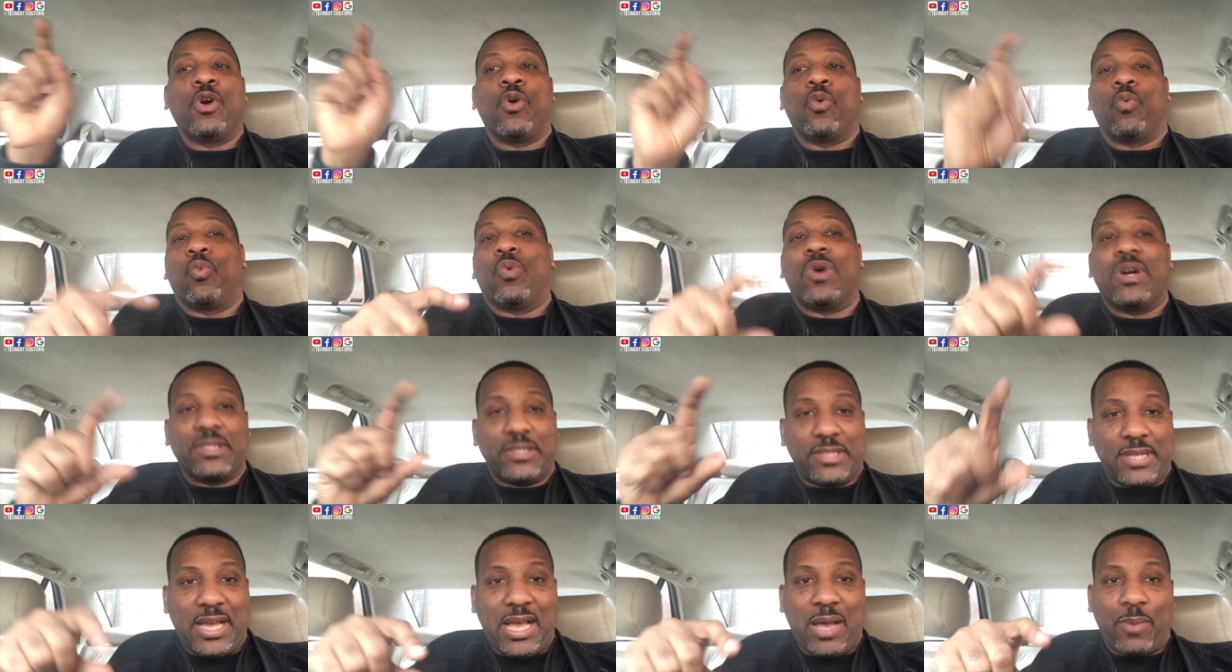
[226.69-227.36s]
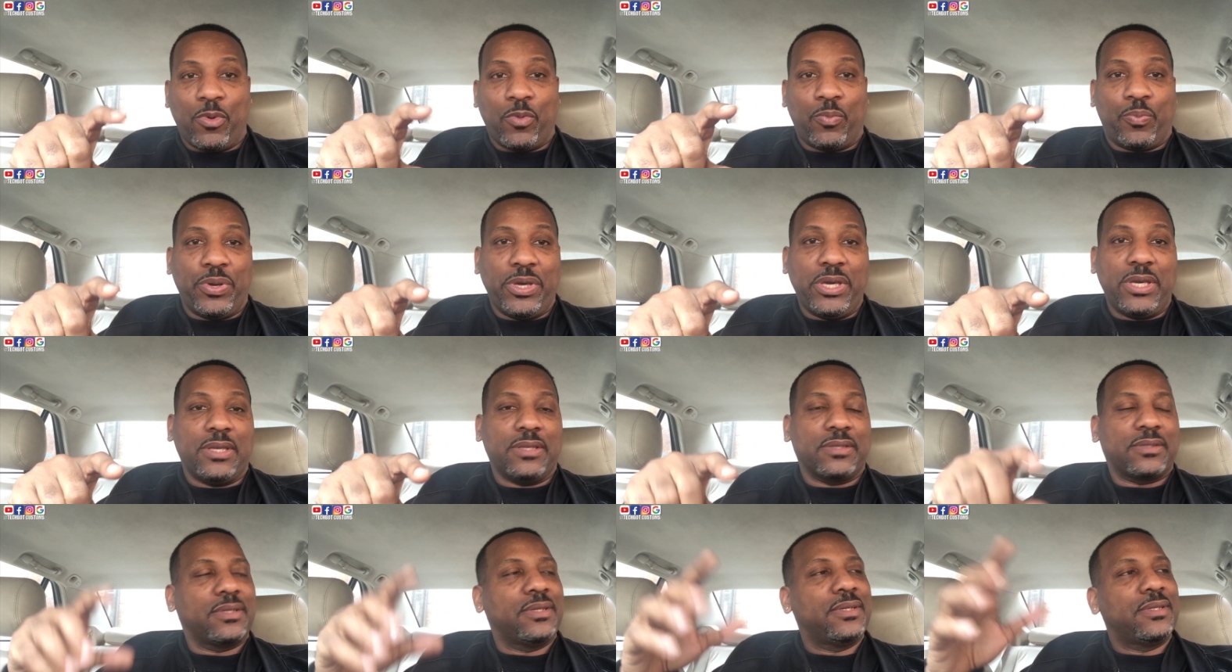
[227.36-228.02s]
one time a
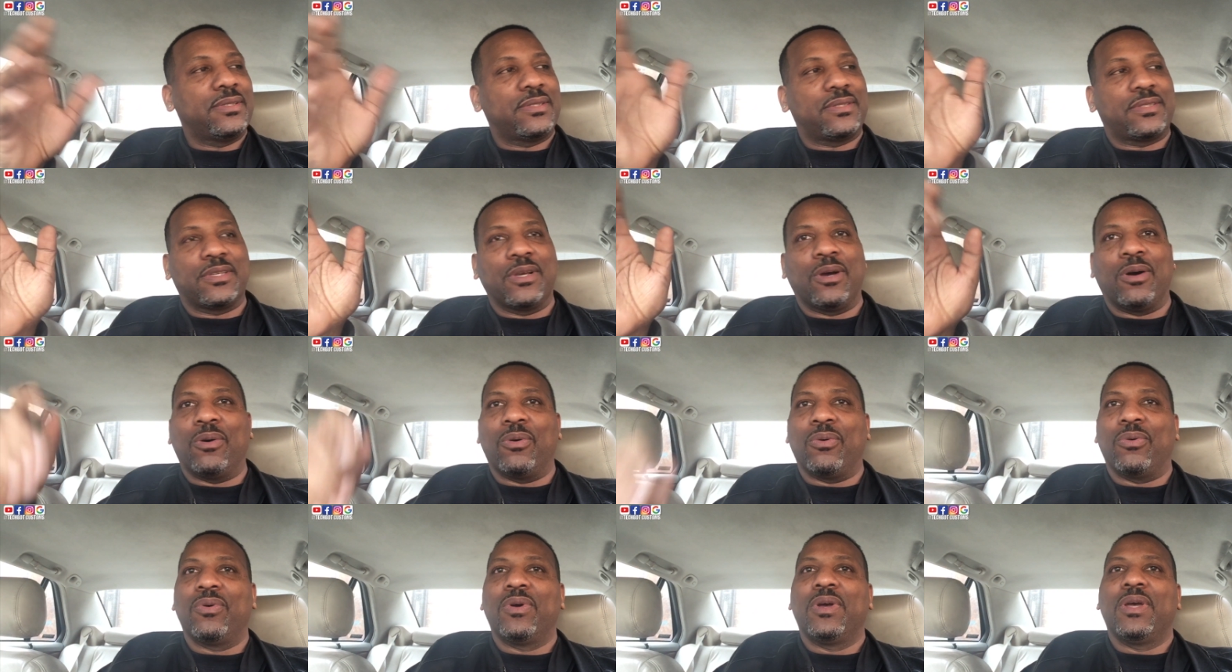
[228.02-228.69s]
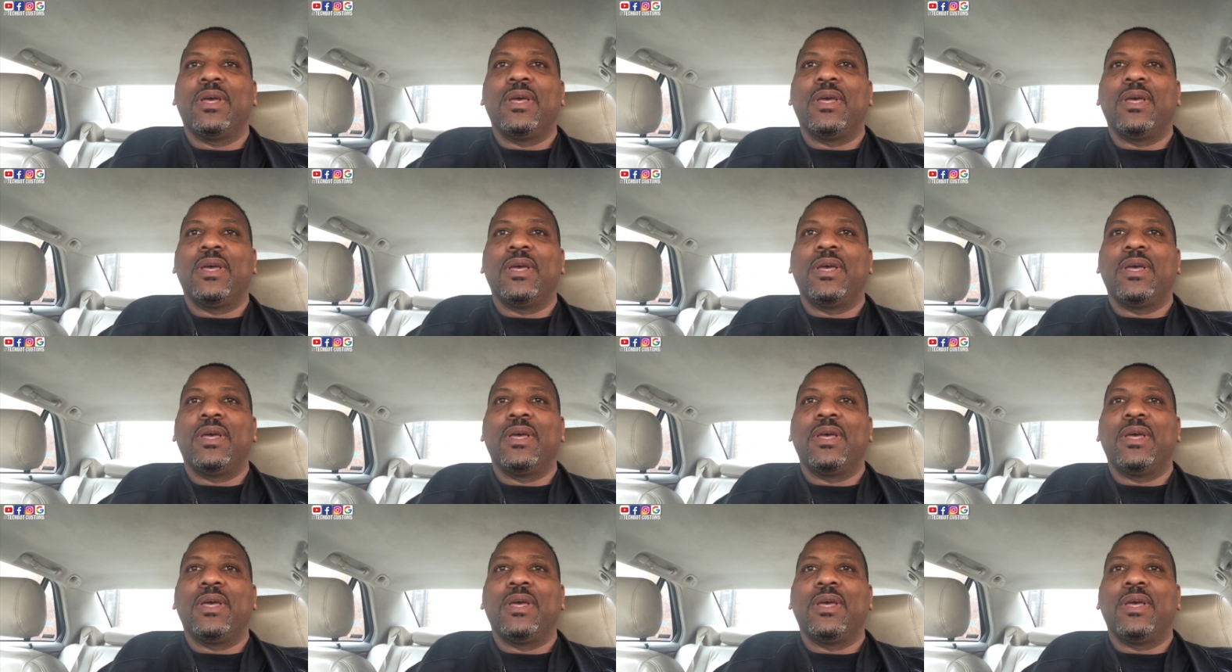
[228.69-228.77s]
piece. So,